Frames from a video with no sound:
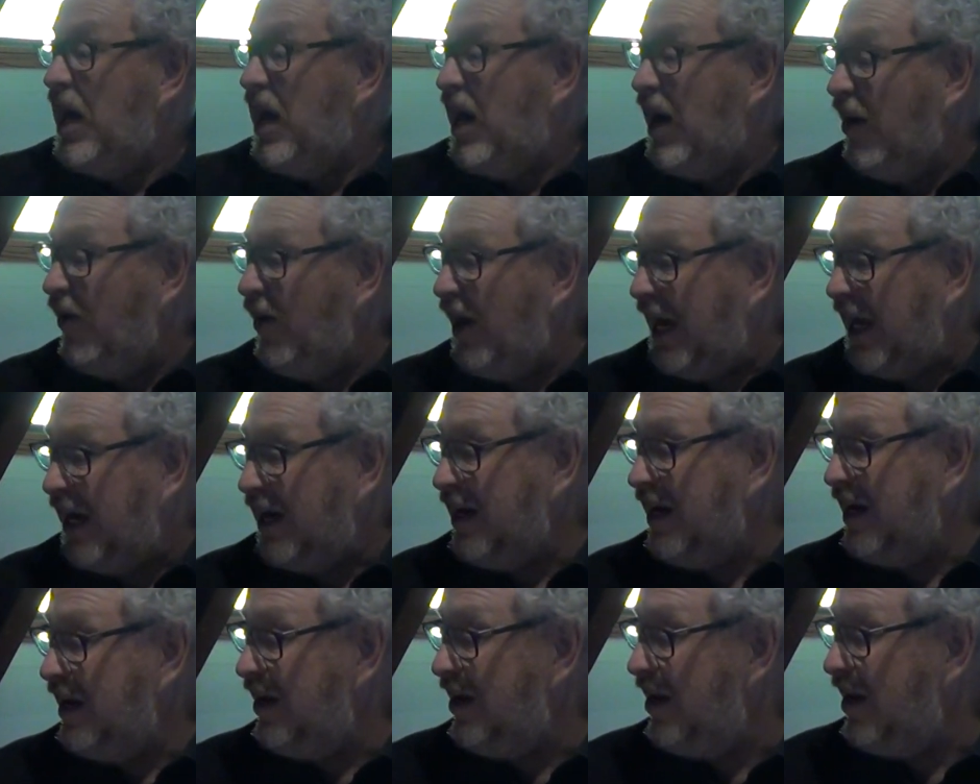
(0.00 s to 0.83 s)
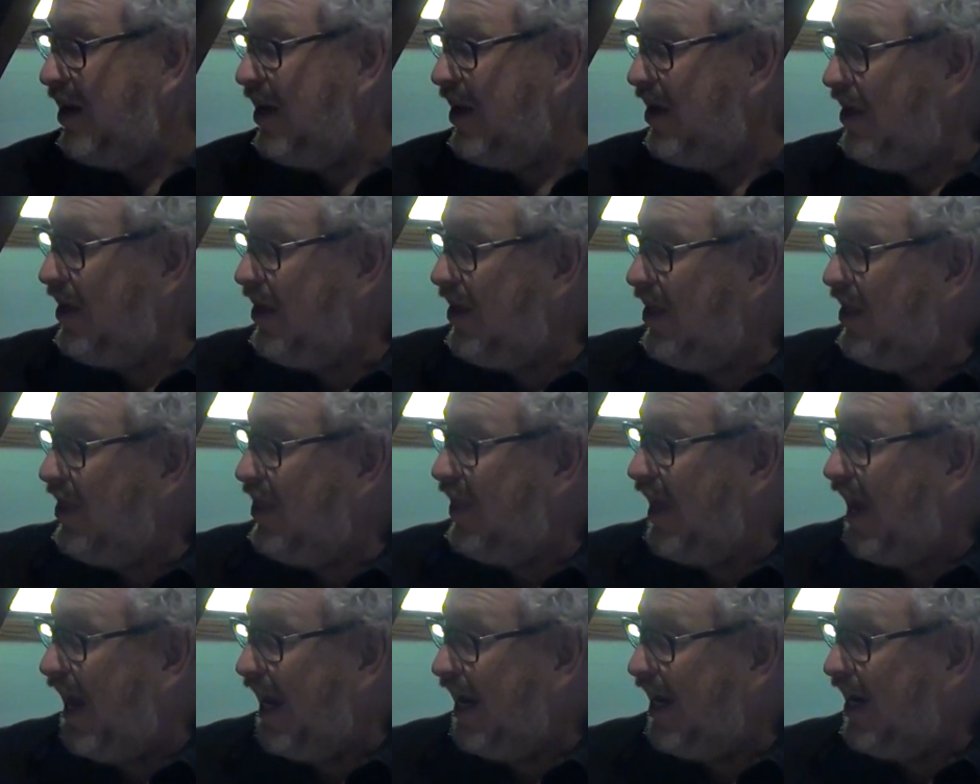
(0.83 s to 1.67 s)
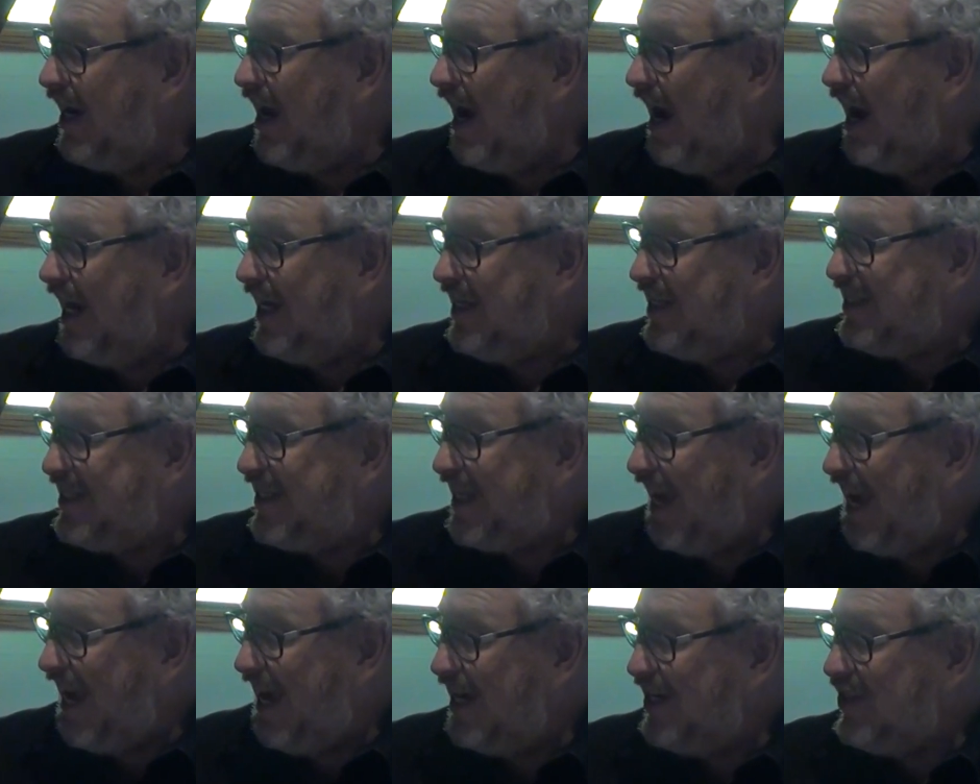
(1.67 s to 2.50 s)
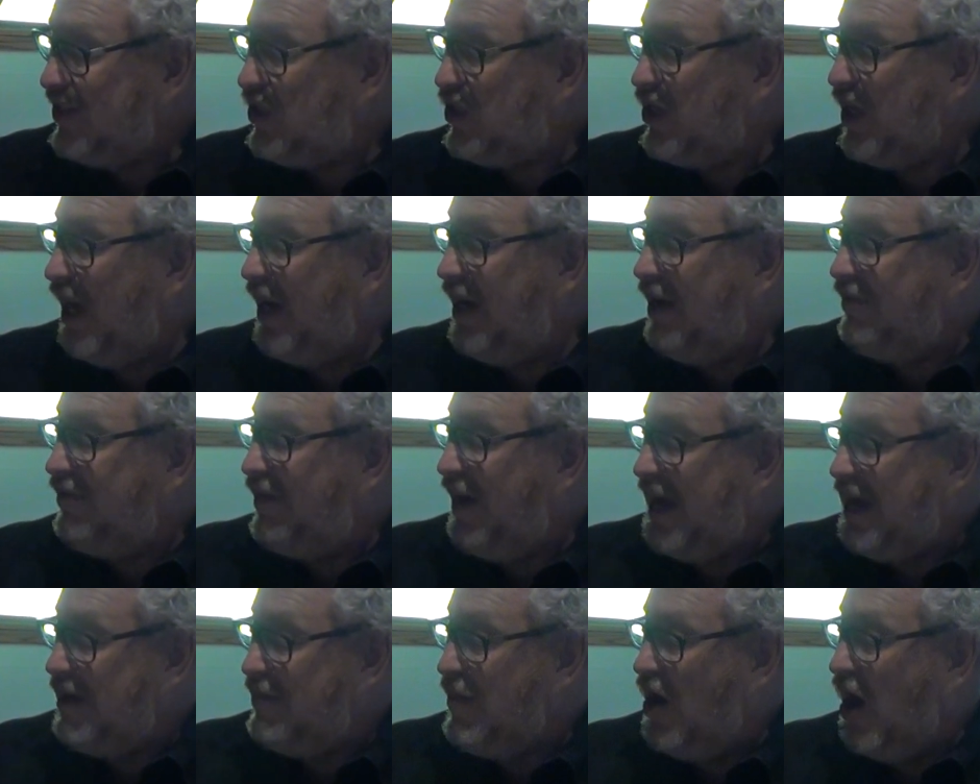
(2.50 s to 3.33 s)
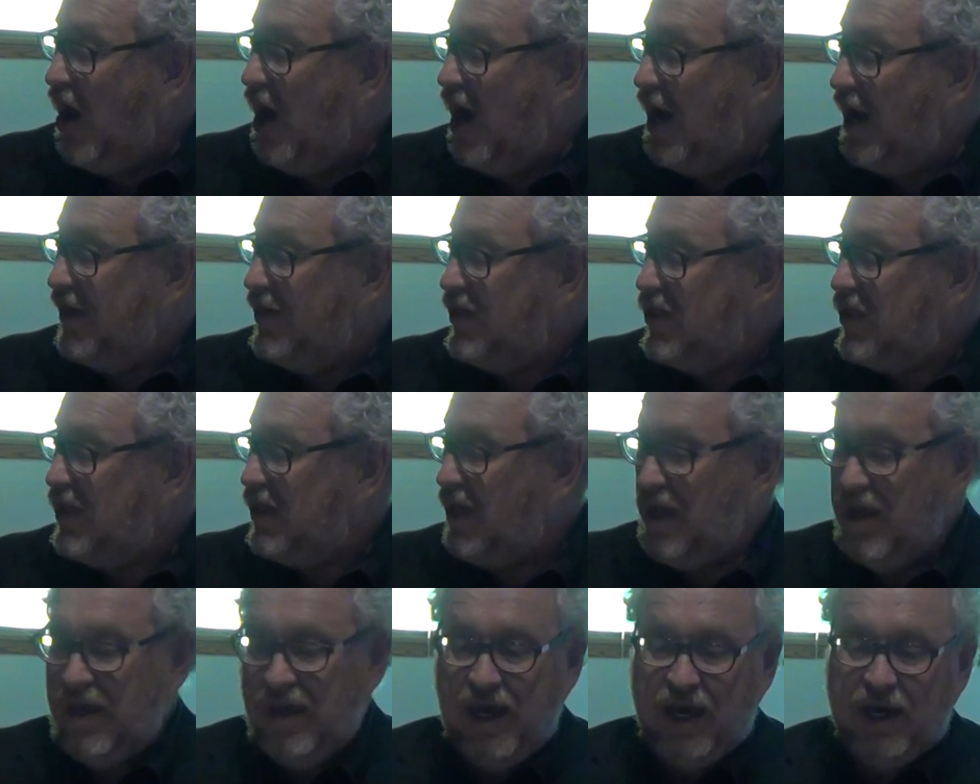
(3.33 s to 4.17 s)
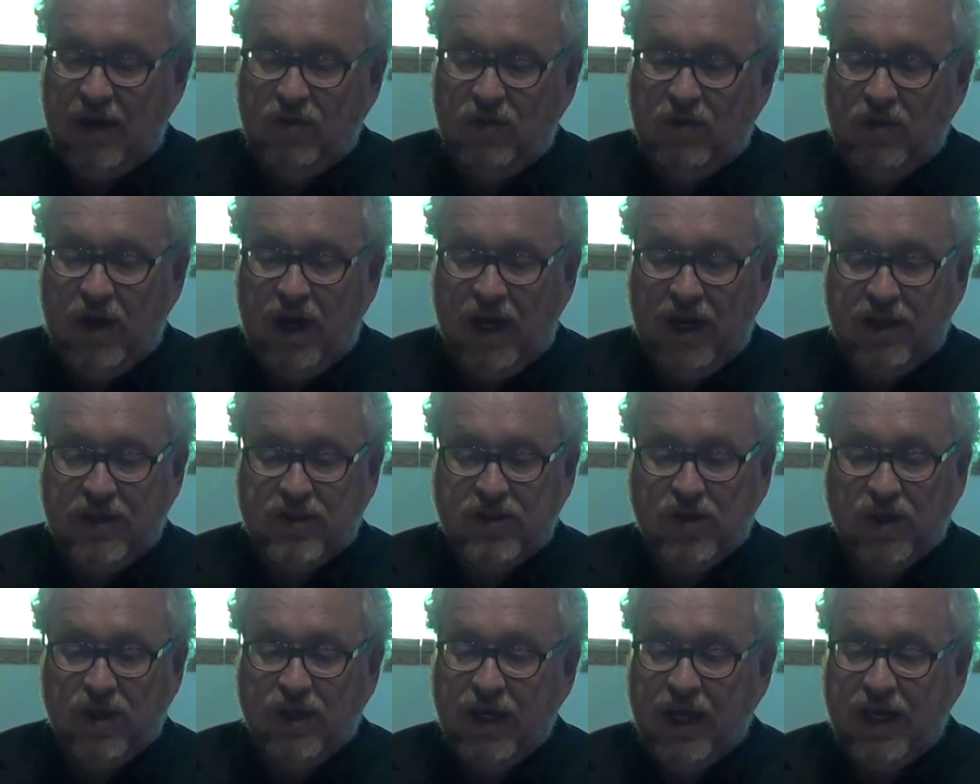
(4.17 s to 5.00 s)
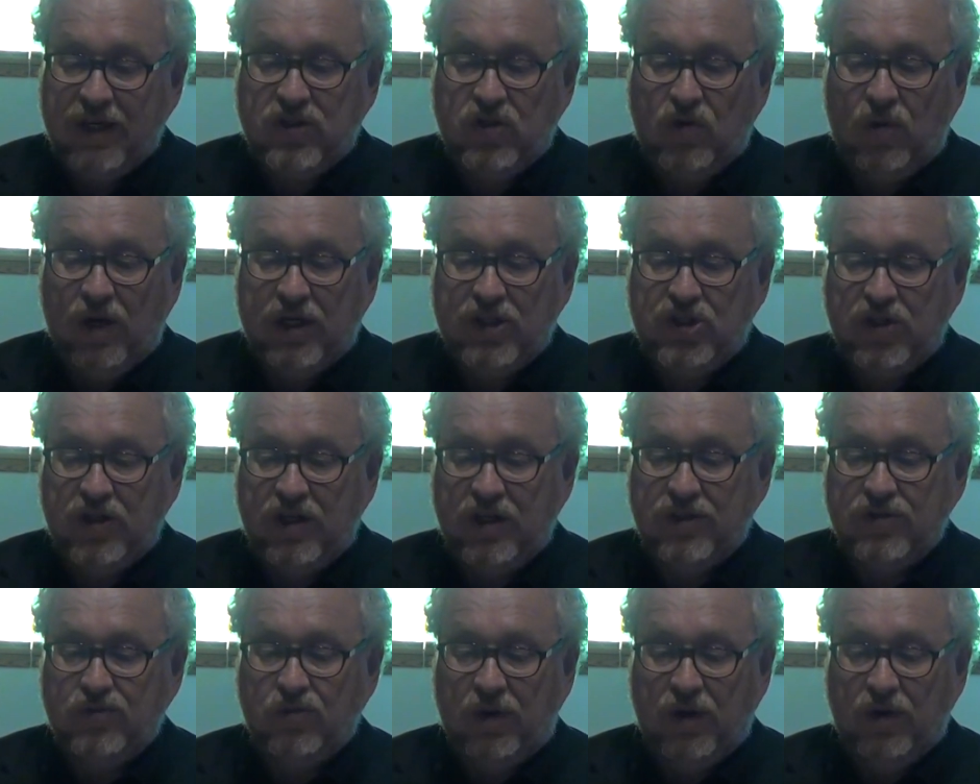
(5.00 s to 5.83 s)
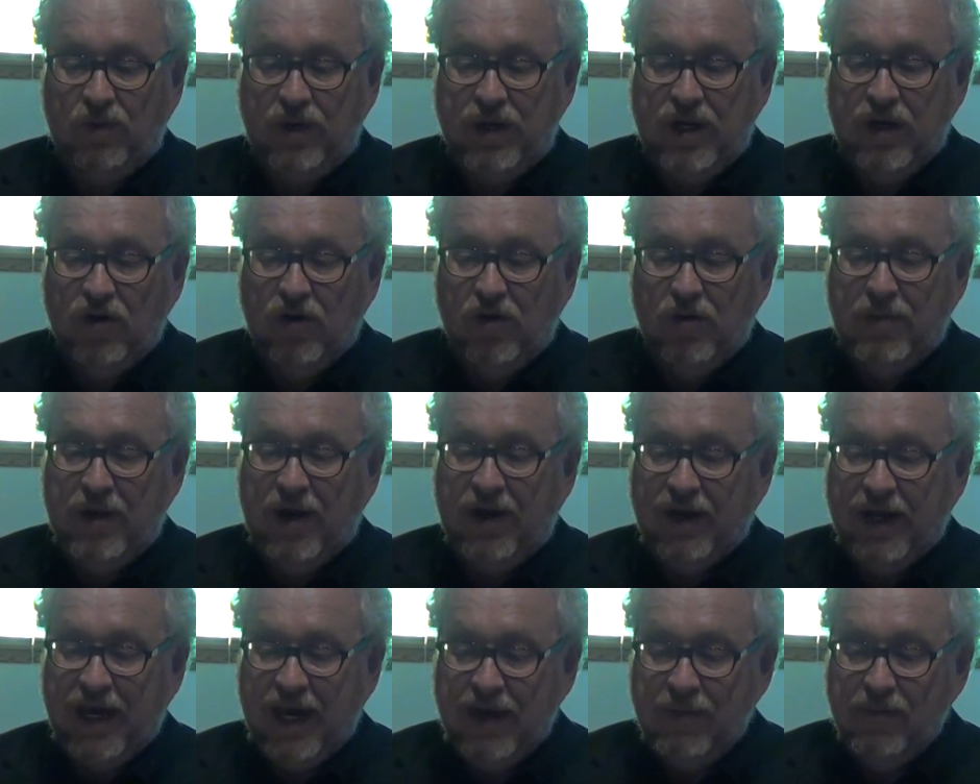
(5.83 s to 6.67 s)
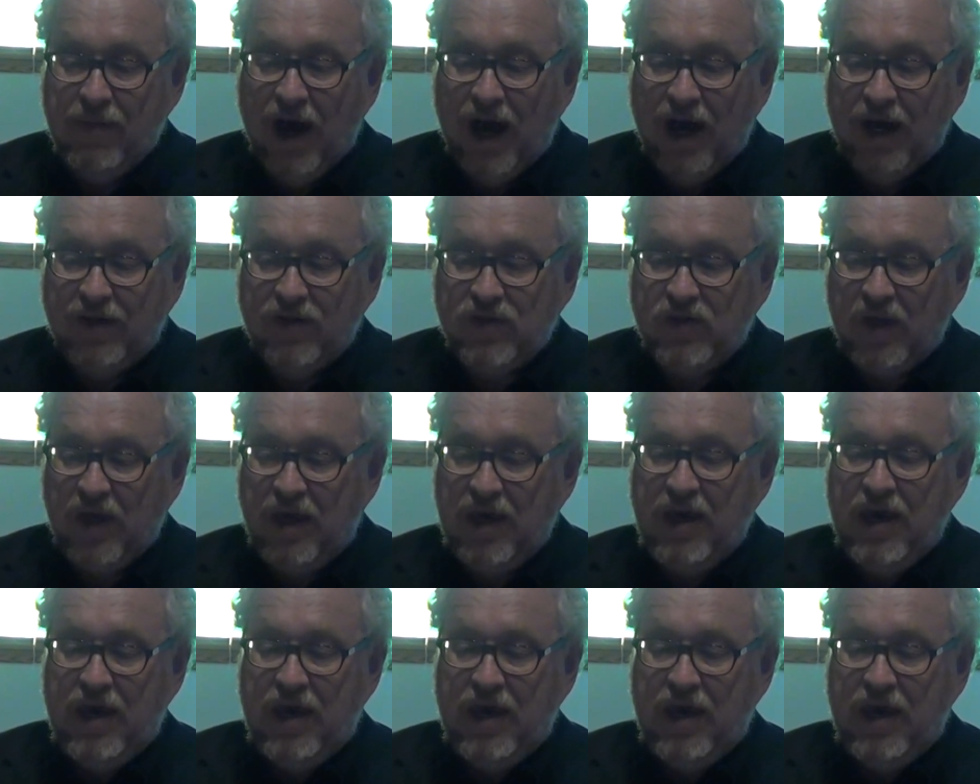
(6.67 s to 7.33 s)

All right, that Isaiah, son of Amoz, And so the next question is, what do we know about Amos?